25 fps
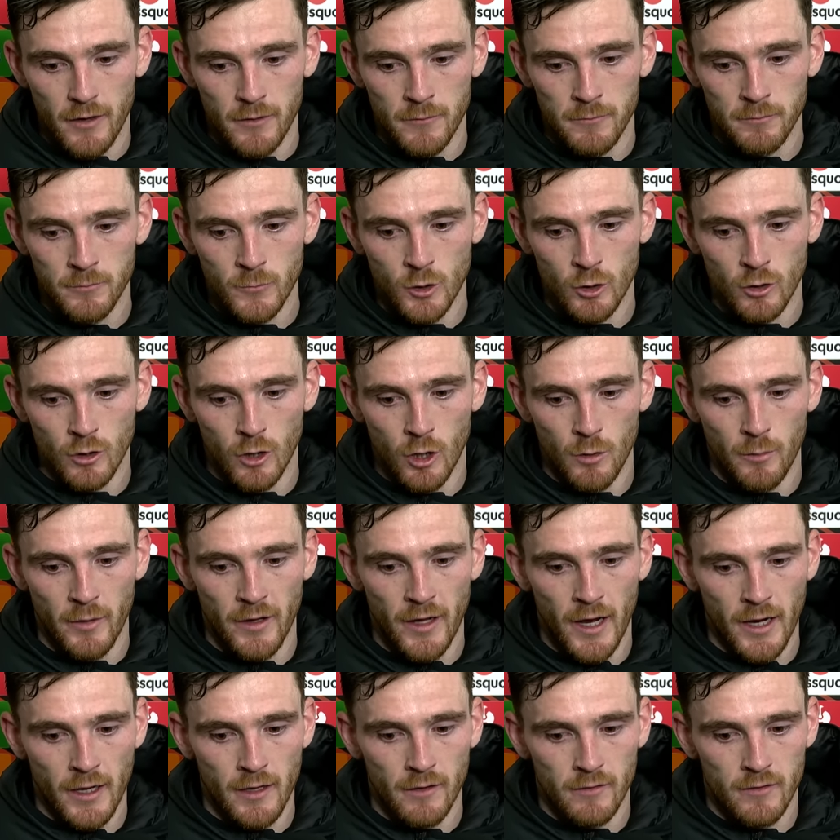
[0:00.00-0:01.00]
and you know, long
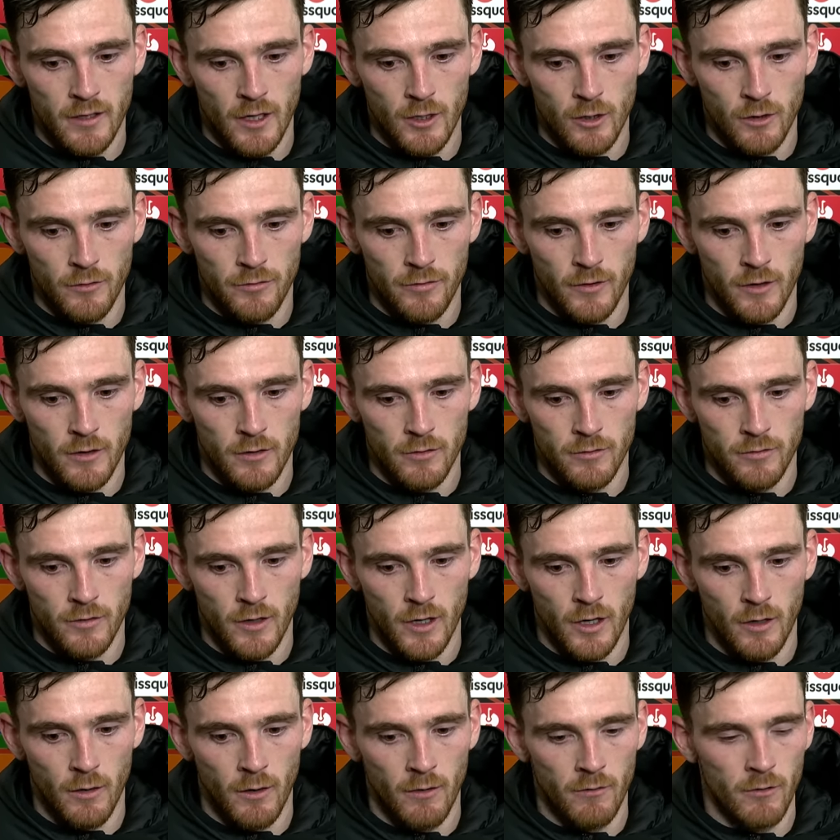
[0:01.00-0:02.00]
may that continue for
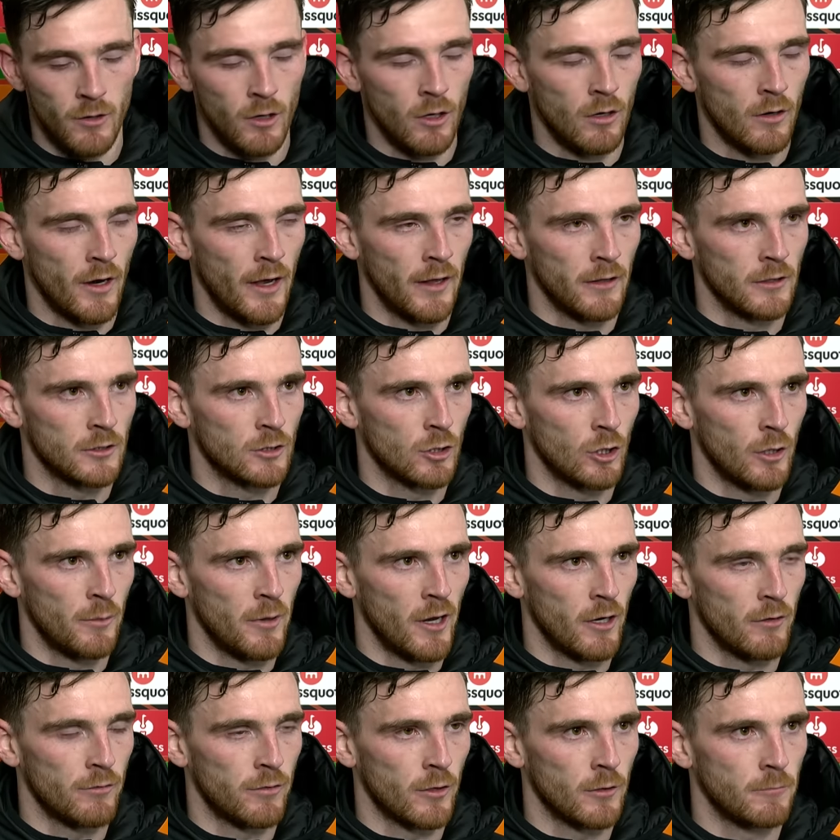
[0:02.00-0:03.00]
for however long Ali's going to
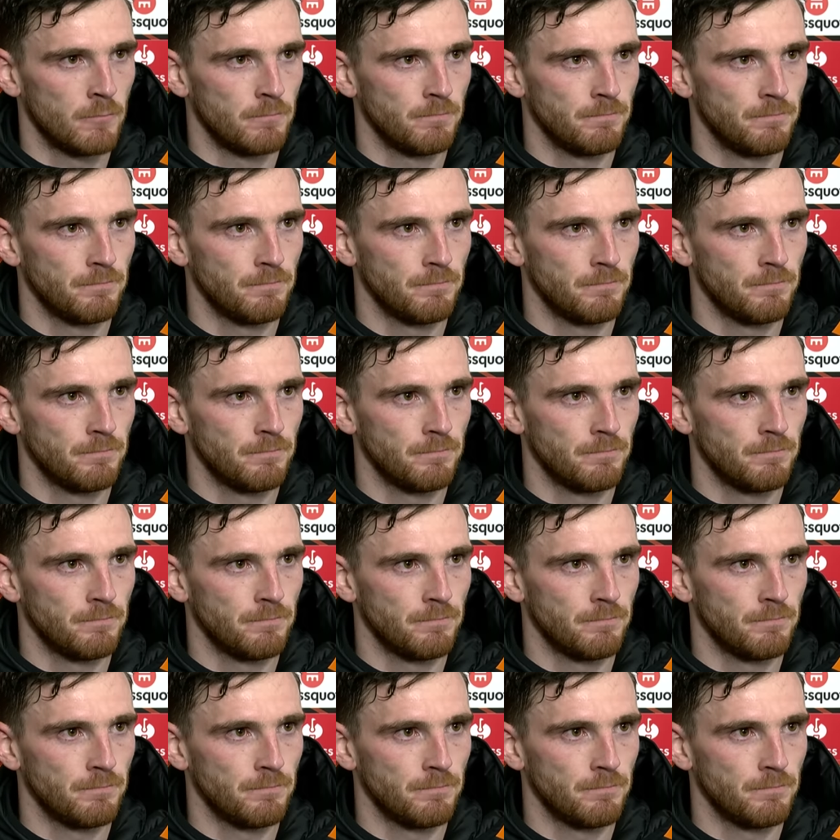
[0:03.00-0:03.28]
be out for.